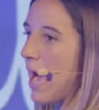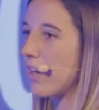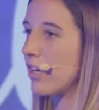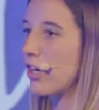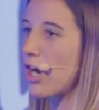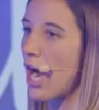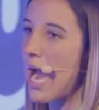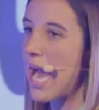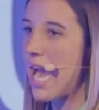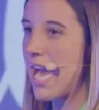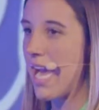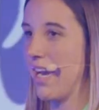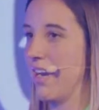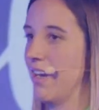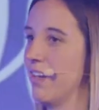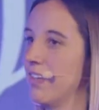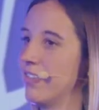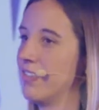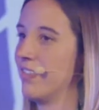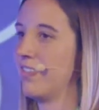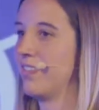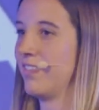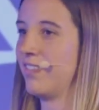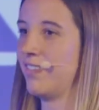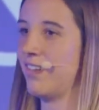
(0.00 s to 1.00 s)
grade
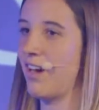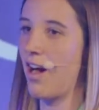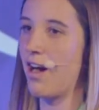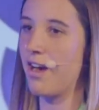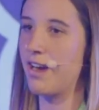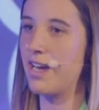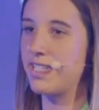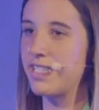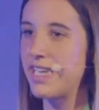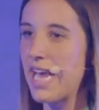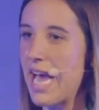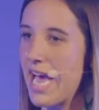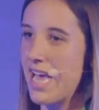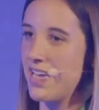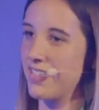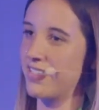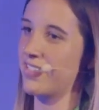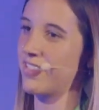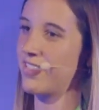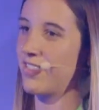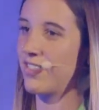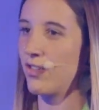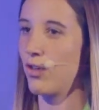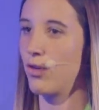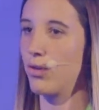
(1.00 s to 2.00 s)
on a
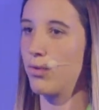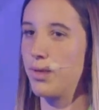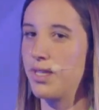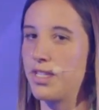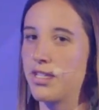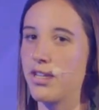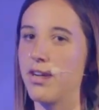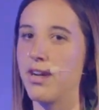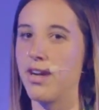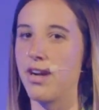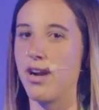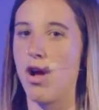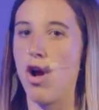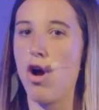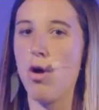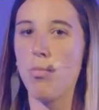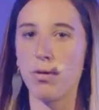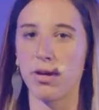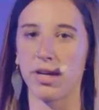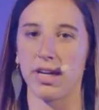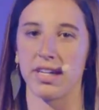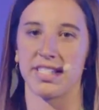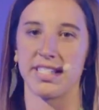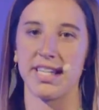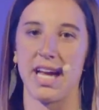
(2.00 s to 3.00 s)
test, or we turn in a
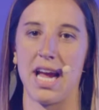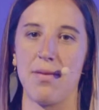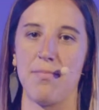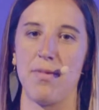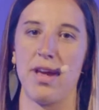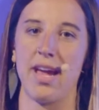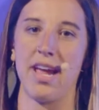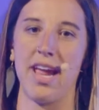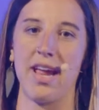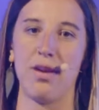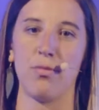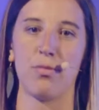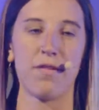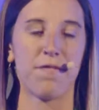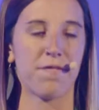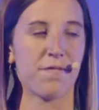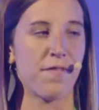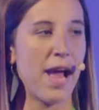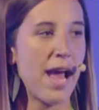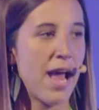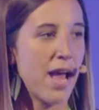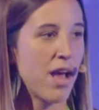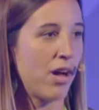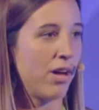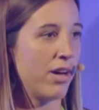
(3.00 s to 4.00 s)
homework assignment and we
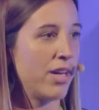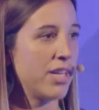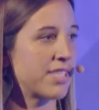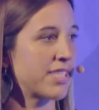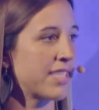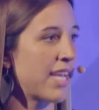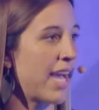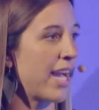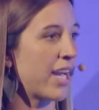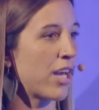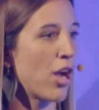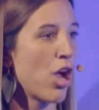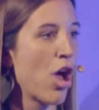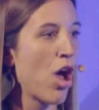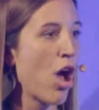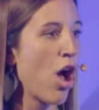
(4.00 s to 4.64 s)
fail, it's like